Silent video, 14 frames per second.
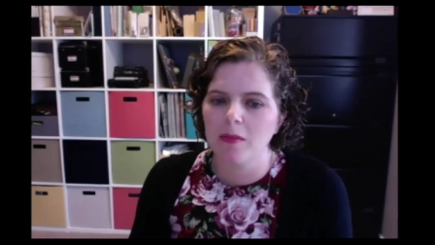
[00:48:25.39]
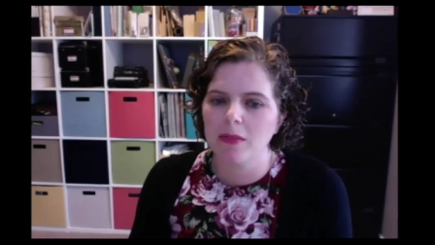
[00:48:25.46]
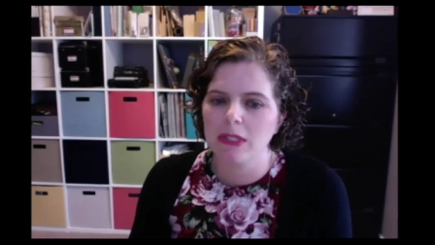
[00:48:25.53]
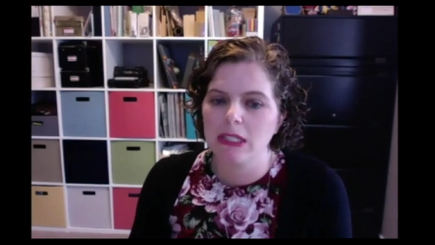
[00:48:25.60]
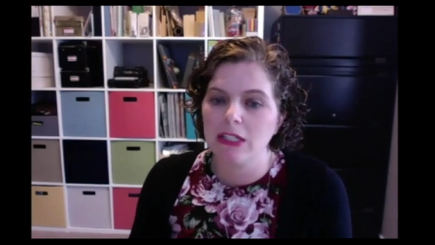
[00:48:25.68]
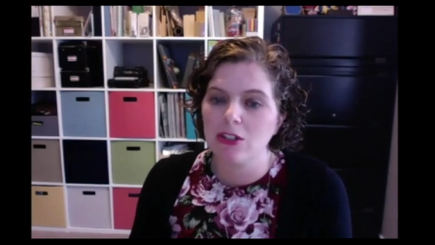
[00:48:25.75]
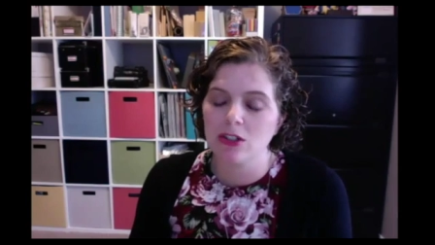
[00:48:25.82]

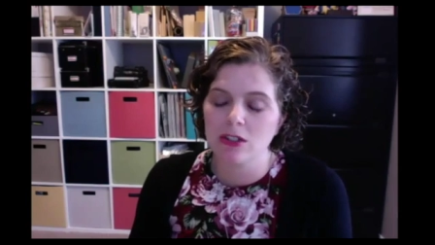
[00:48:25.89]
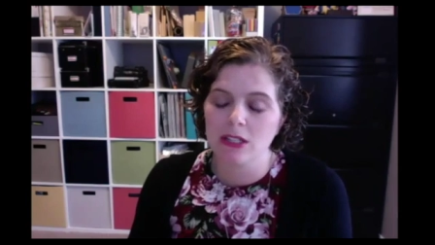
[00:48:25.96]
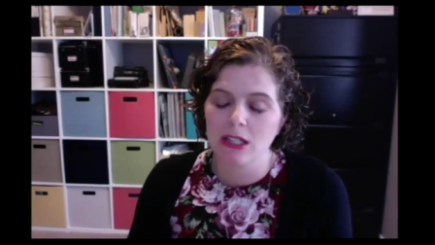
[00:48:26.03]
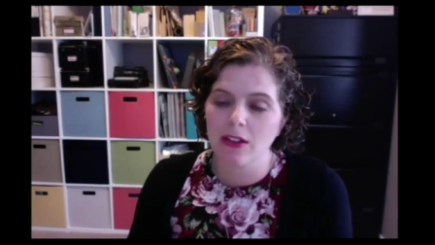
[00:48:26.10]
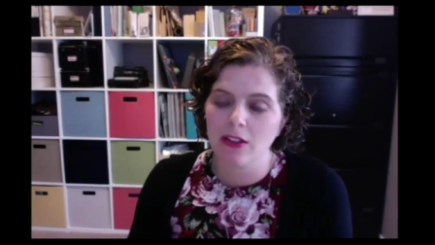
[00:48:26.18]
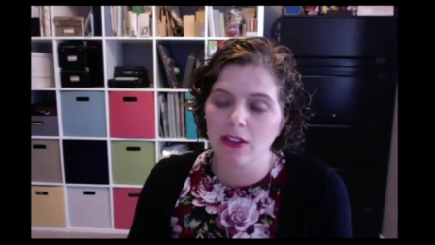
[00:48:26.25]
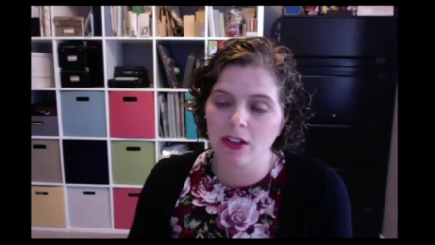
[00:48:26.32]
teachers
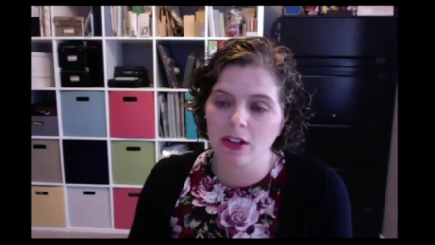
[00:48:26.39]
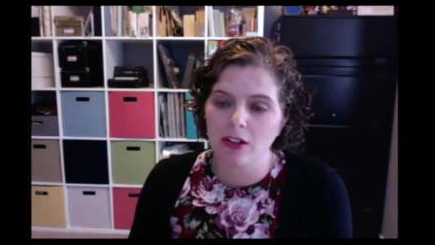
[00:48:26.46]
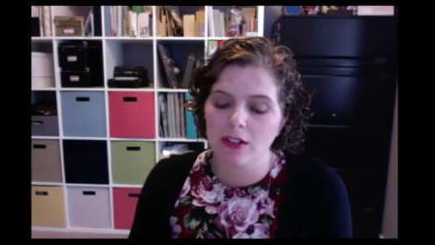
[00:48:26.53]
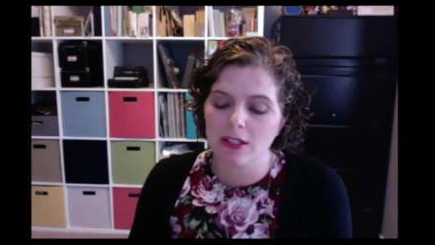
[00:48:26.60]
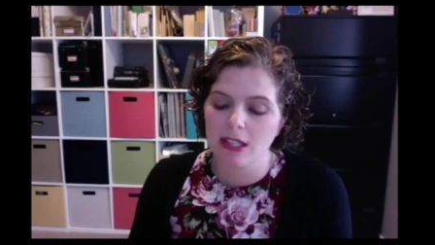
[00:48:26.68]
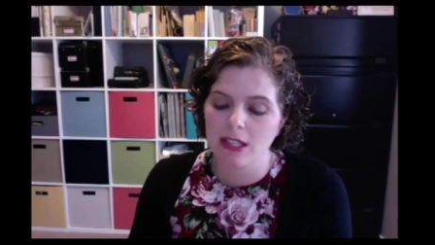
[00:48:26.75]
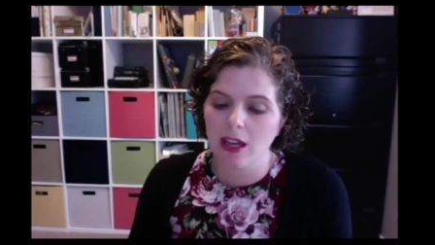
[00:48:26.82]
either
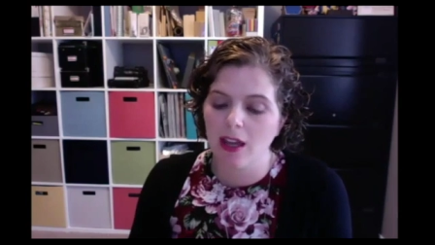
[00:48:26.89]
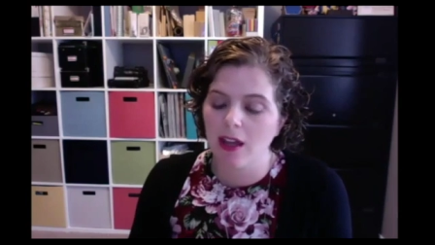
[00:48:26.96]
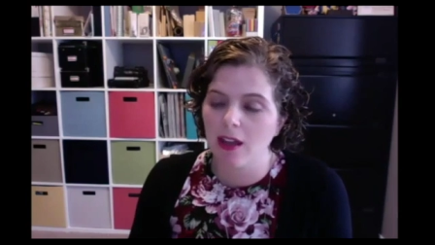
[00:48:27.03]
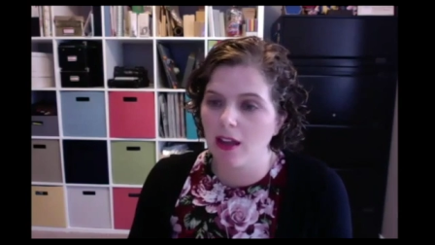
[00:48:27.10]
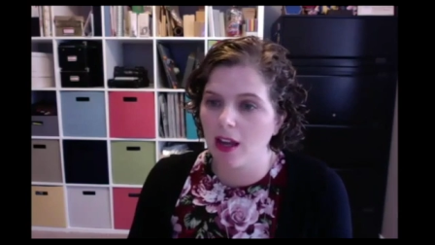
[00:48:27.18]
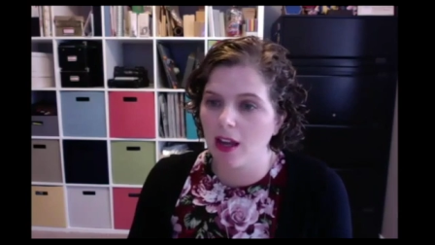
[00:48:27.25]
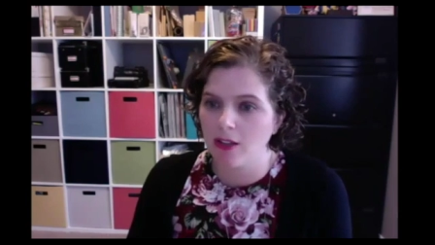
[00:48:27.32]

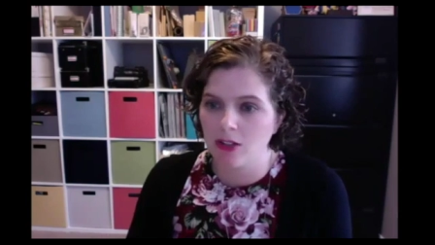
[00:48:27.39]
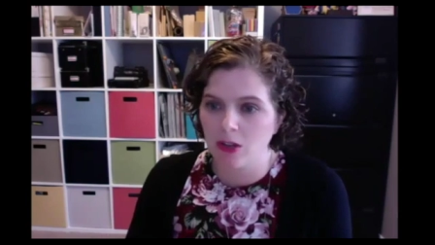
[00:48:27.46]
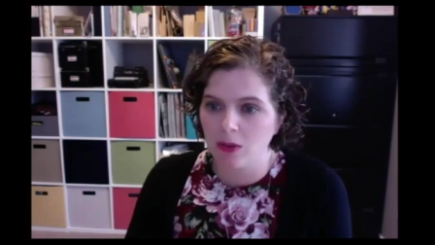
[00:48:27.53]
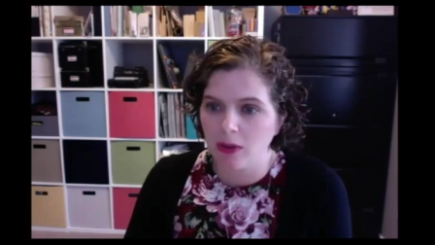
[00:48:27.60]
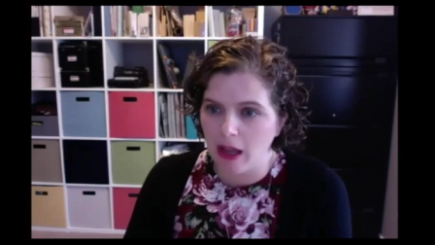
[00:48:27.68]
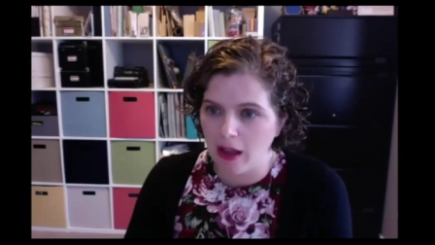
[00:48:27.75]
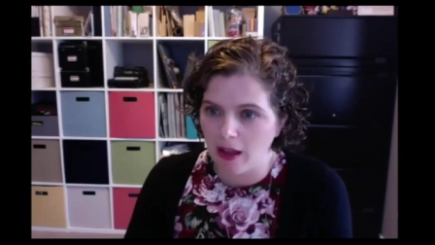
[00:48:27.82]
saying, I don't
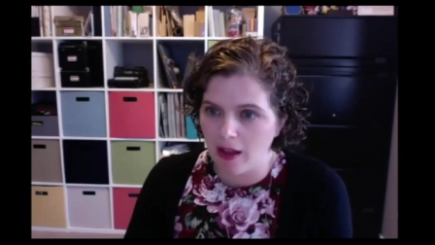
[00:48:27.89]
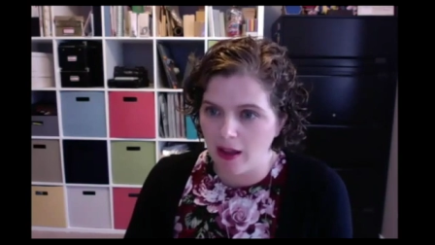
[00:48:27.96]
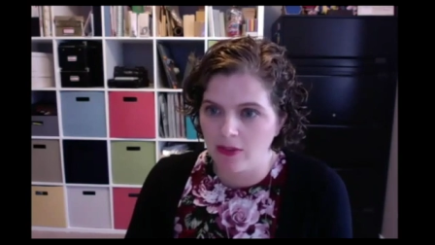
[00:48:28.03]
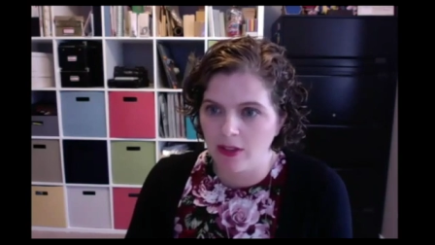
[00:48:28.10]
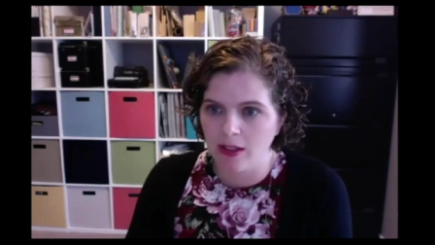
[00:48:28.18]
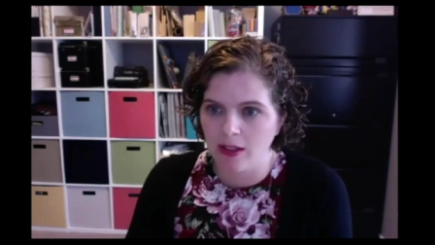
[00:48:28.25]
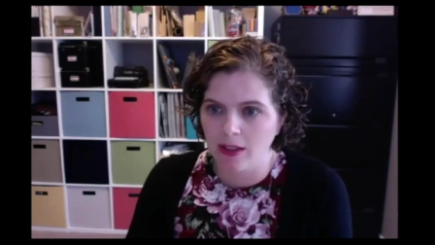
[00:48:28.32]
have
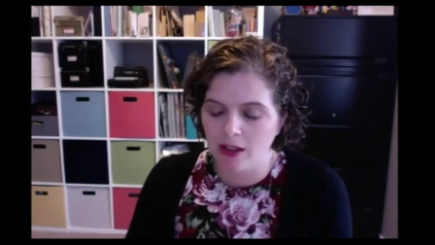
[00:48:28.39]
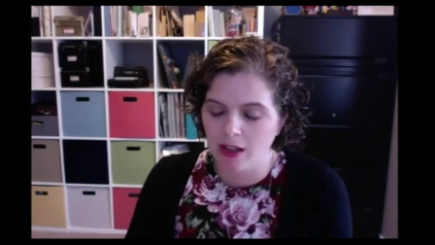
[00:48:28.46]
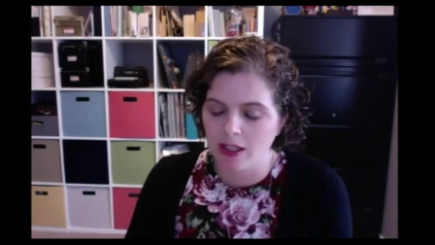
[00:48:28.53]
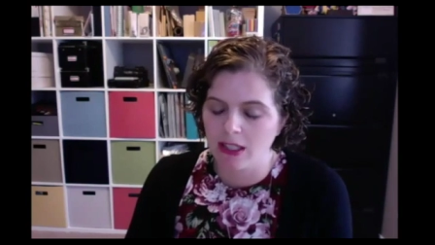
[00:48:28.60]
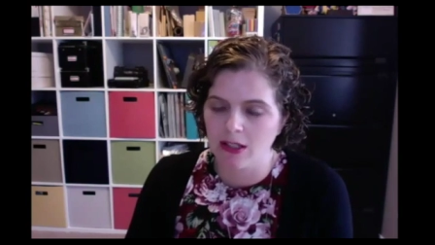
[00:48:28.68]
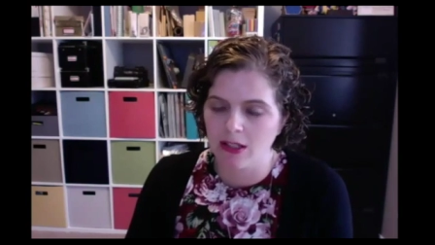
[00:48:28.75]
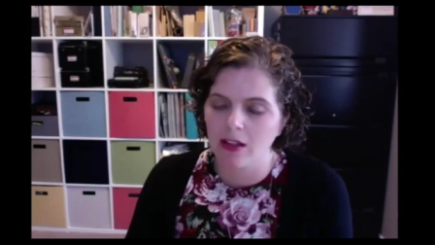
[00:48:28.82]
the
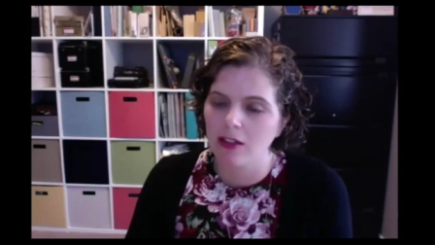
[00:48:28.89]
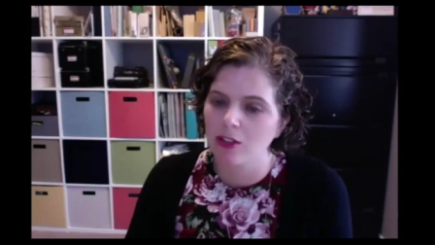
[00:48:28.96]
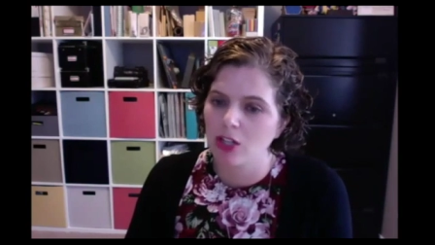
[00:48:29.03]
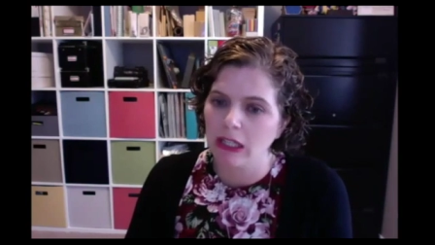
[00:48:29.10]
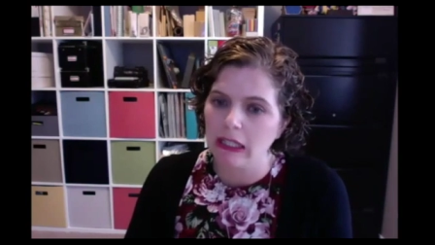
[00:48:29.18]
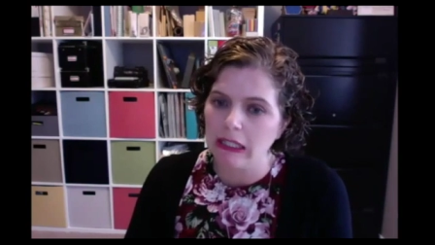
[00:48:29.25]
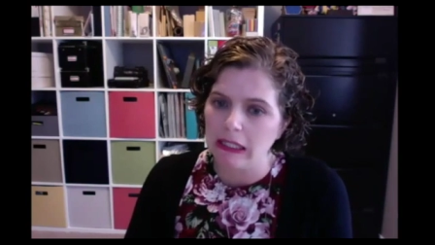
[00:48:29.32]
content knowledge I
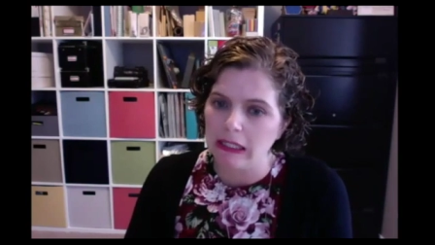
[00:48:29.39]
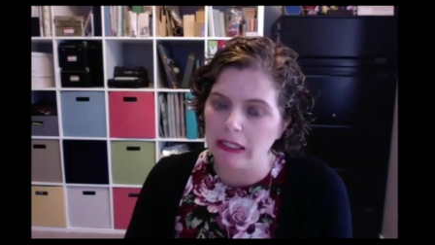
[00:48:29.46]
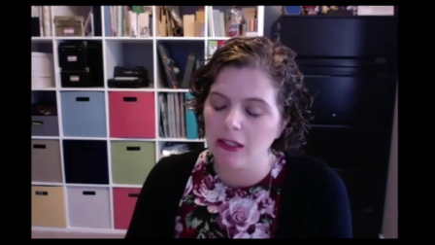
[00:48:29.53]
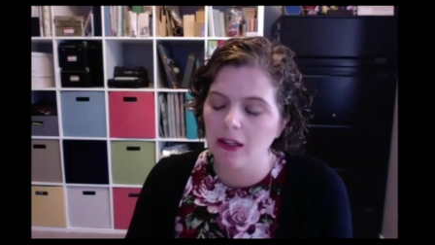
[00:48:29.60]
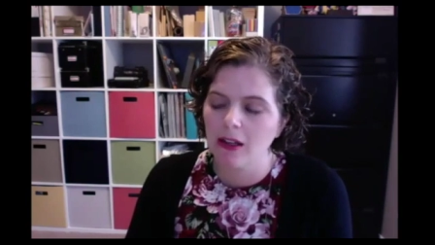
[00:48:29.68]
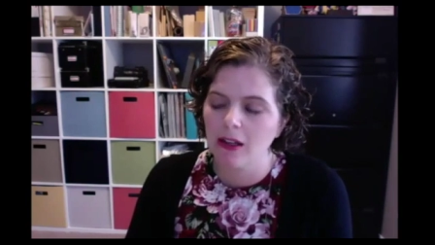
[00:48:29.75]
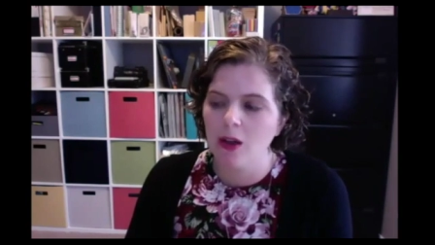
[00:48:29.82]
need,
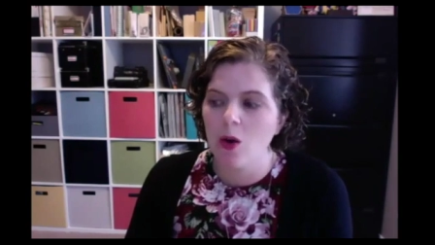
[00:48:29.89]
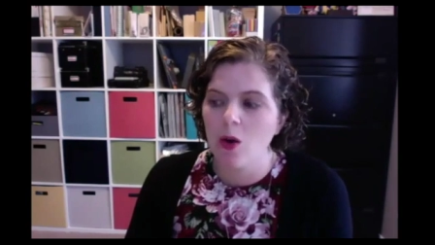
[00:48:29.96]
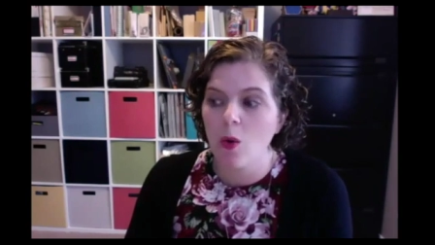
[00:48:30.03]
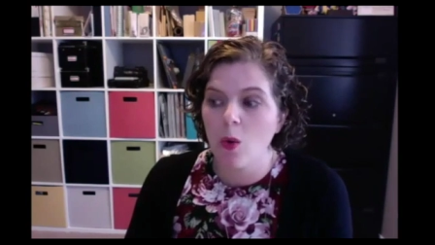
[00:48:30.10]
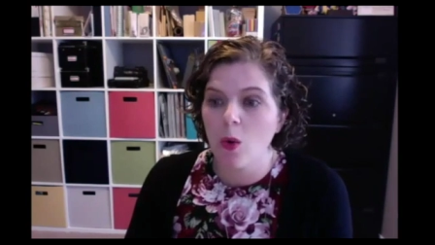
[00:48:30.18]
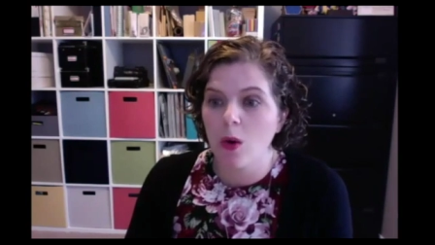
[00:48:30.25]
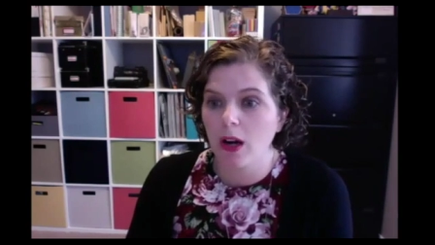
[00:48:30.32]

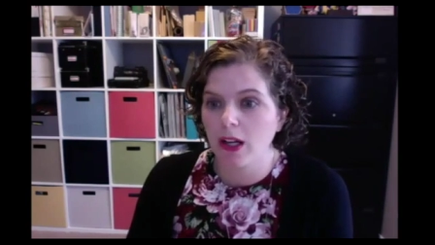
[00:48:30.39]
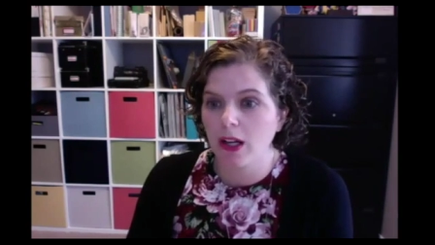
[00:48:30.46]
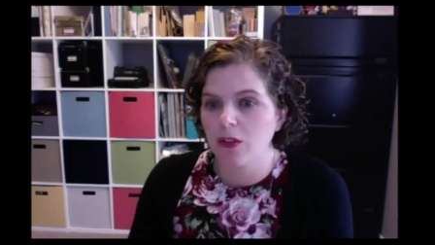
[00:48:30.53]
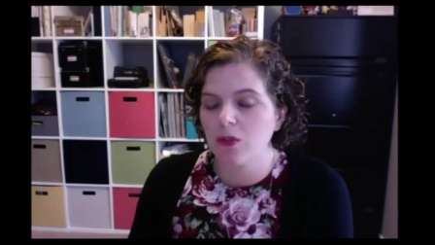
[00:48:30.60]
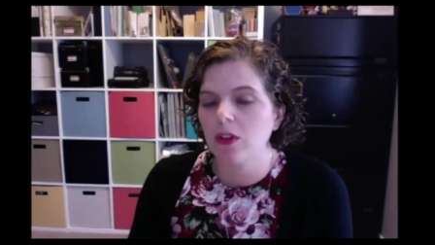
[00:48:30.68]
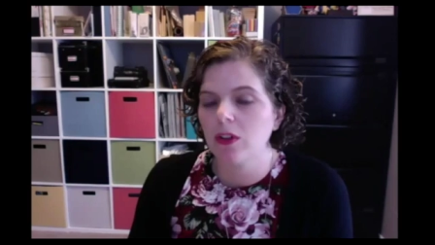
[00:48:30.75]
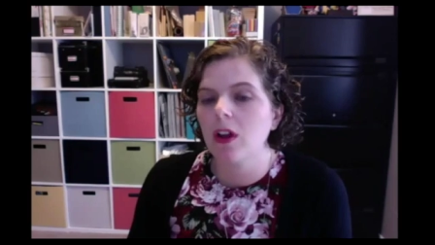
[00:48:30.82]
or I
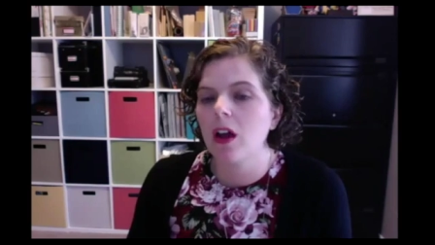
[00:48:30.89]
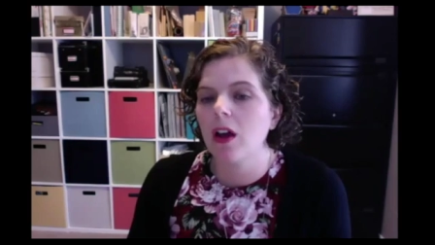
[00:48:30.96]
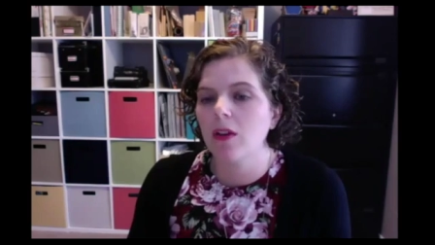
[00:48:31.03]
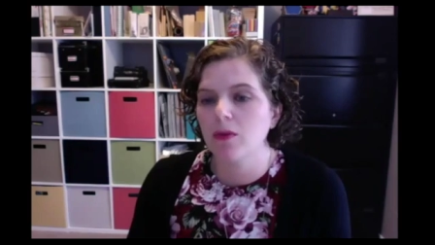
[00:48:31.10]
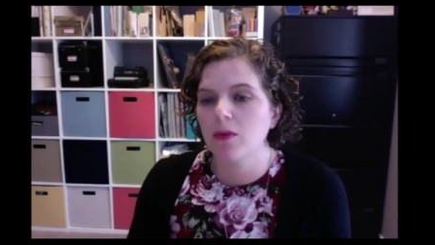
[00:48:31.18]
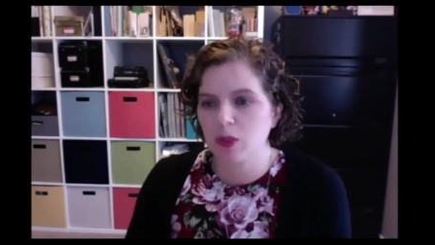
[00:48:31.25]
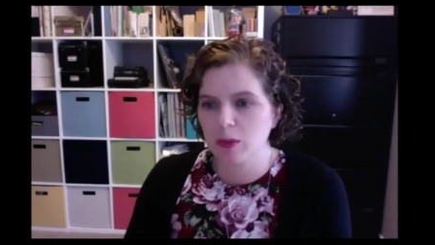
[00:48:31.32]
don't feel
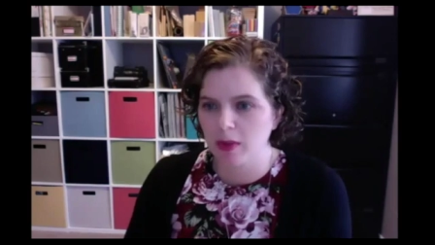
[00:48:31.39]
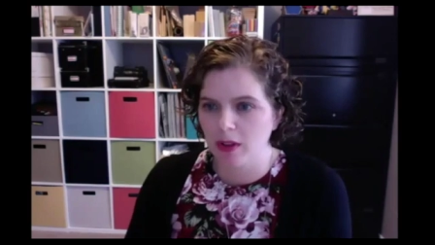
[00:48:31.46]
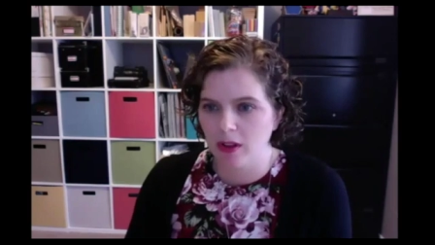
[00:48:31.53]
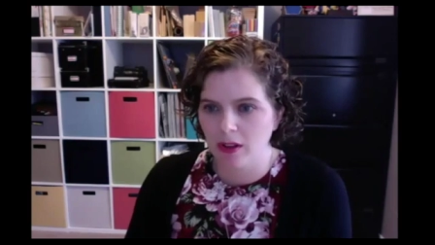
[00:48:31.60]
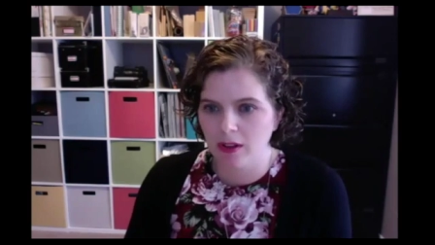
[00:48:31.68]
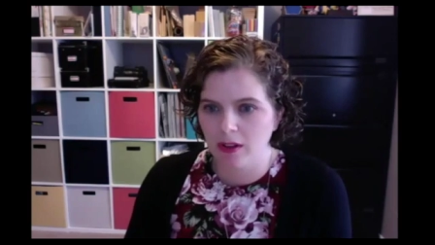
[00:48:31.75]
comfortable